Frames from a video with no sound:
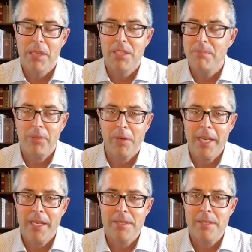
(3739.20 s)
but to
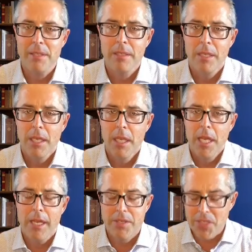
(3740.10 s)
praise.
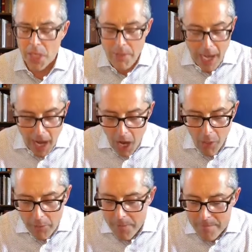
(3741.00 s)
And
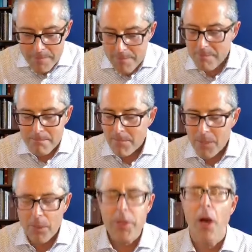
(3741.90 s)
somehow,
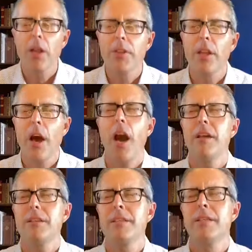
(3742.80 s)
with all of the
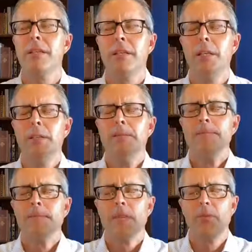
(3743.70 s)
loss,
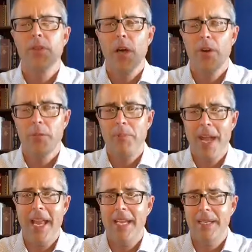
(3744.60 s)
and with all the
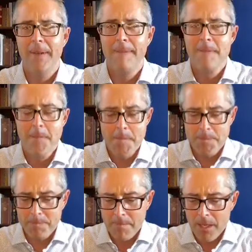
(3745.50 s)
pain
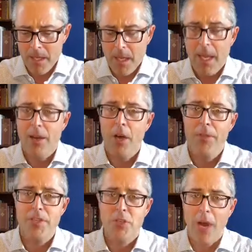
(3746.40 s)
and all
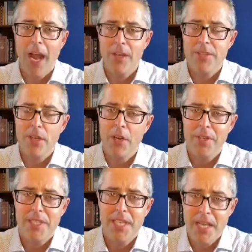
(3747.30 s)
the trials and all
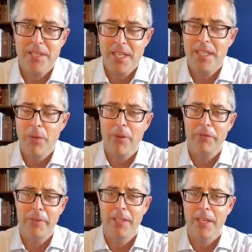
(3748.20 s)
the testing that we're
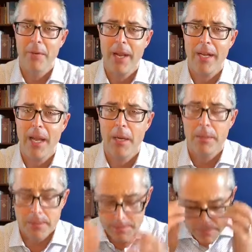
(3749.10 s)
feeling right
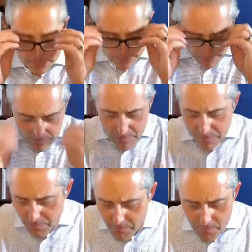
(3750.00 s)

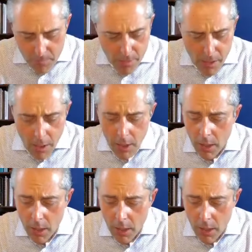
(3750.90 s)
now.